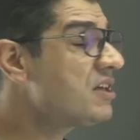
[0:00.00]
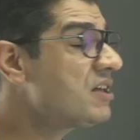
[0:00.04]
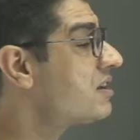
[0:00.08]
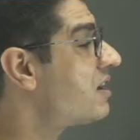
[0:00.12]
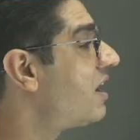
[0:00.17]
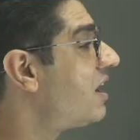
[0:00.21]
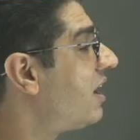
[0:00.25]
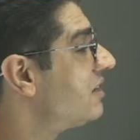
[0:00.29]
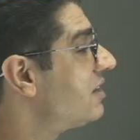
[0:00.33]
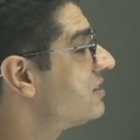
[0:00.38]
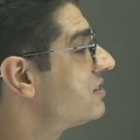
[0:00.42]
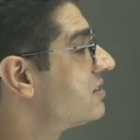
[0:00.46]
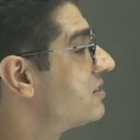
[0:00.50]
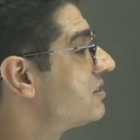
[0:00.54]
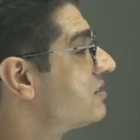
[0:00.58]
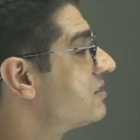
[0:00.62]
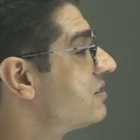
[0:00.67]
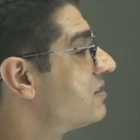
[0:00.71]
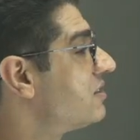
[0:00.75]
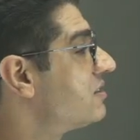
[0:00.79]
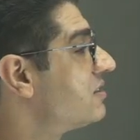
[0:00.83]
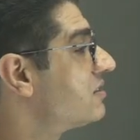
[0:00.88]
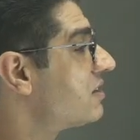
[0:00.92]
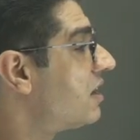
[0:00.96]
asks
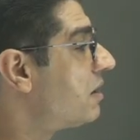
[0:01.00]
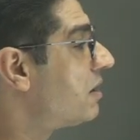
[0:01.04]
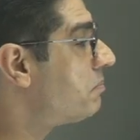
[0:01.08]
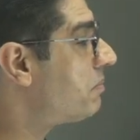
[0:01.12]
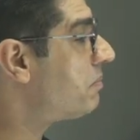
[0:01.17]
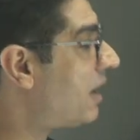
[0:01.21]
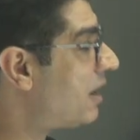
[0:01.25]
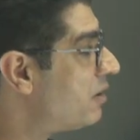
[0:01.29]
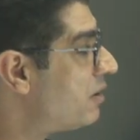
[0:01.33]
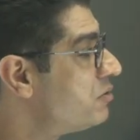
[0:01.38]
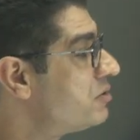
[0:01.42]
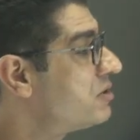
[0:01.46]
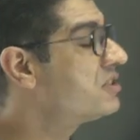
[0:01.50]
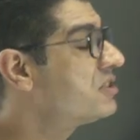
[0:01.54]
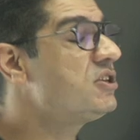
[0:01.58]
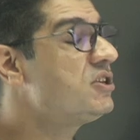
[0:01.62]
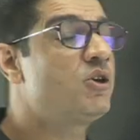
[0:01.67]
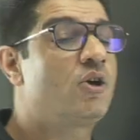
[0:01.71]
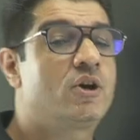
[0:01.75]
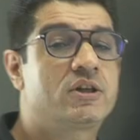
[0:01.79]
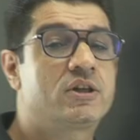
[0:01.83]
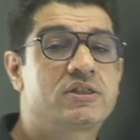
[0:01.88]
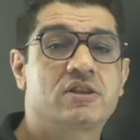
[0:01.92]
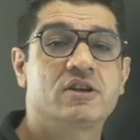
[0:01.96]
us about the
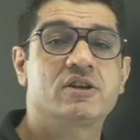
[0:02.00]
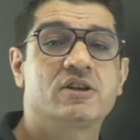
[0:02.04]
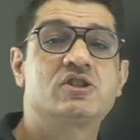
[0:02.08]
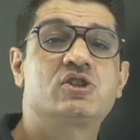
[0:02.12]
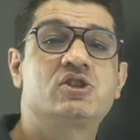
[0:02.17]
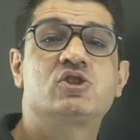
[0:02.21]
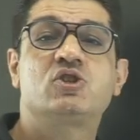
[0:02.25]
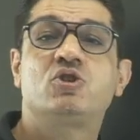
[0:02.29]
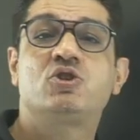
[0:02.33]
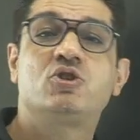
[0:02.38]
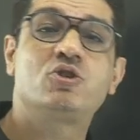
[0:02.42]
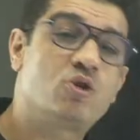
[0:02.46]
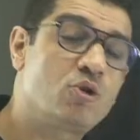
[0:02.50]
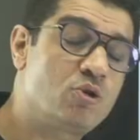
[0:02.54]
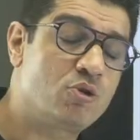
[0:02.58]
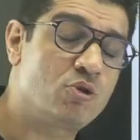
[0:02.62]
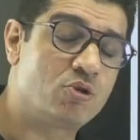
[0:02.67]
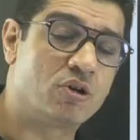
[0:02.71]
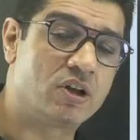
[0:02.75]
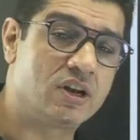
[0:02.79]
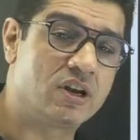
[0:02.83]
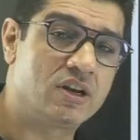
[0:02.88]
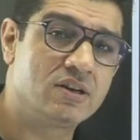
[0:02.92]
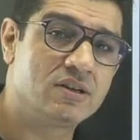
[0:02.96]
author's
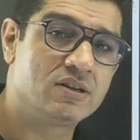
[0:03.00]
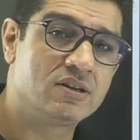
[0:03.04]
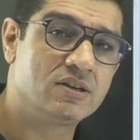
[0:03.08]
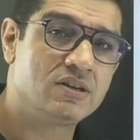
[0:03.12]
tone,